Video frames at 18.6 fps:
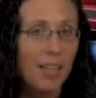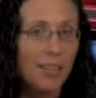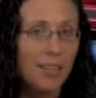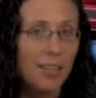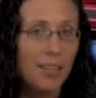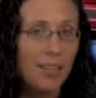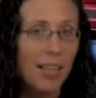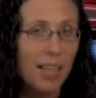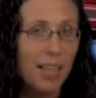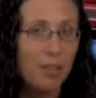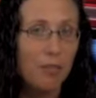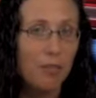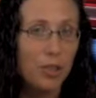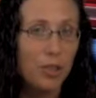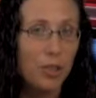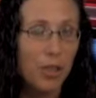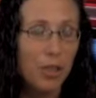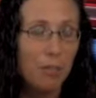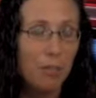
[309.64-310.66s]
like to thank you for
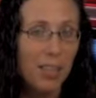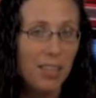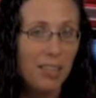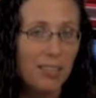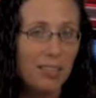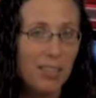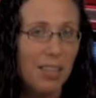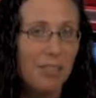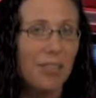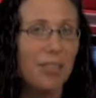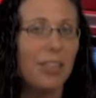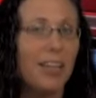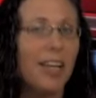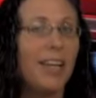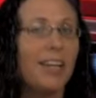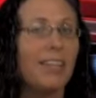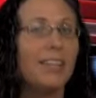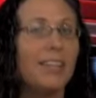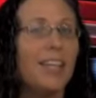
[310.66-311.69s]
joining me and have a
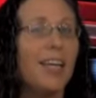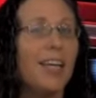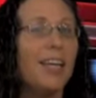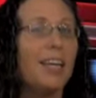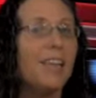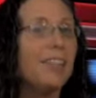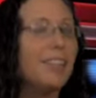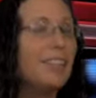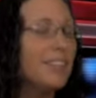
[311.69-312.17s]
grand day.